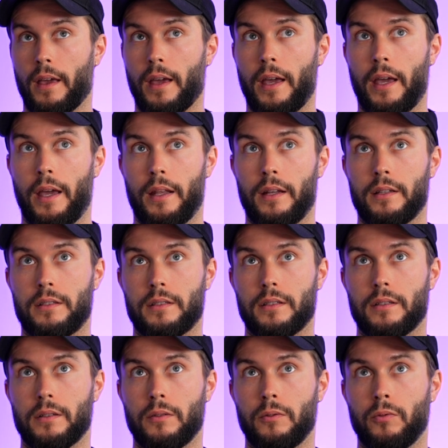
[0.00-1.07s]
and
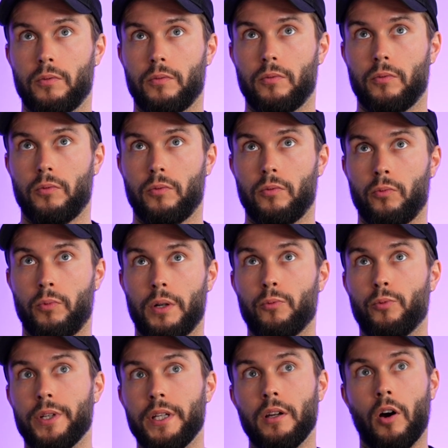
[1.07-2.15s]
when
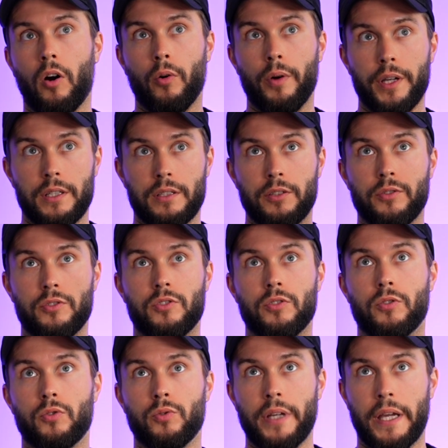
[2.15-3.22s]
we always used to
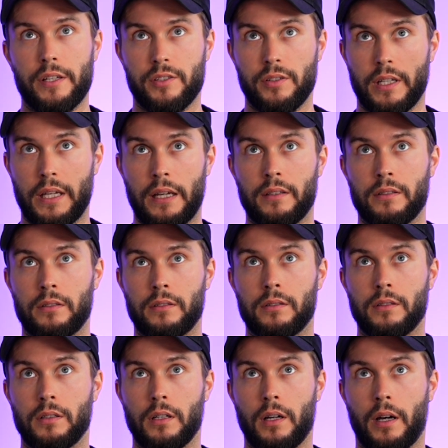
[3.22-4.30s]
create together
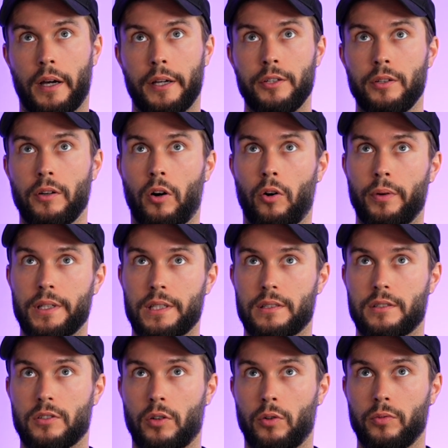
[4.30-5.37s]
I always
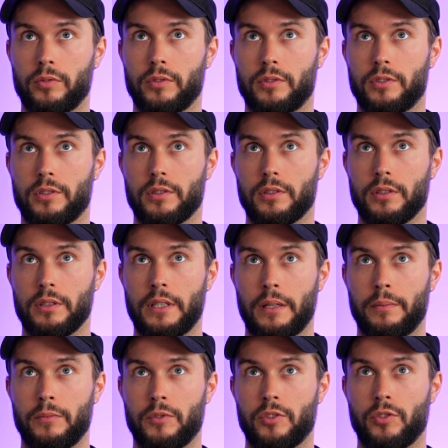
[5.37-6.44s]
told
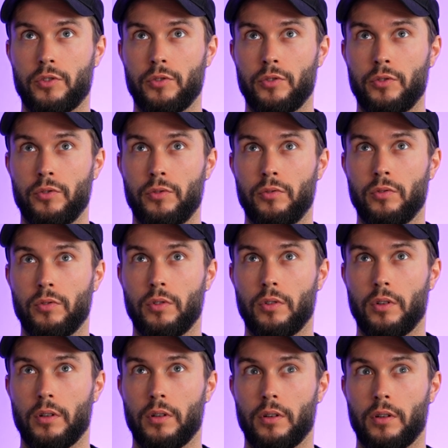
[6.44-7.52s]
them to
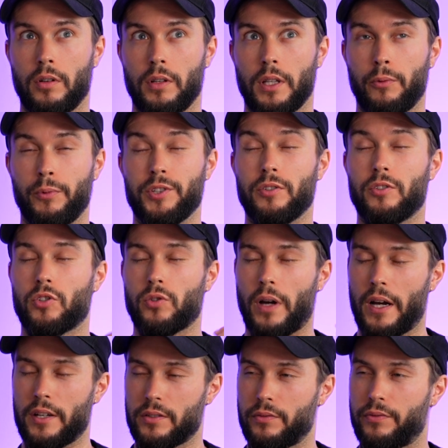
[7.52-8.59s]
that we should
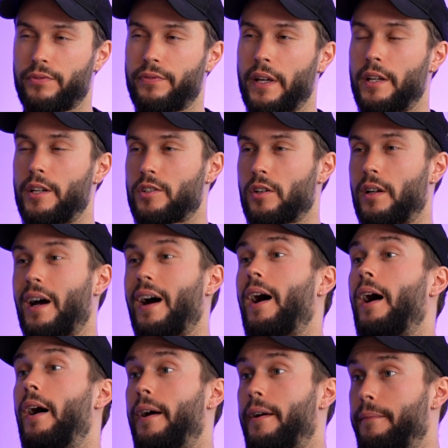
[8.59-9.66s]
try to finish on a
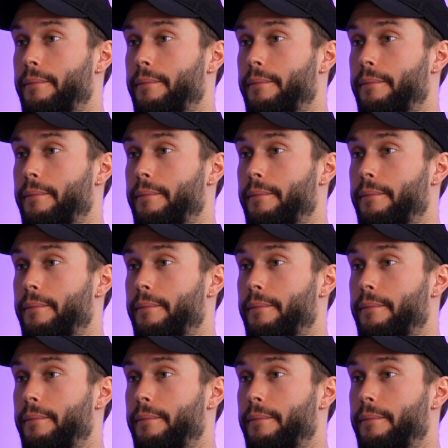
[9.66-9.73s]
high.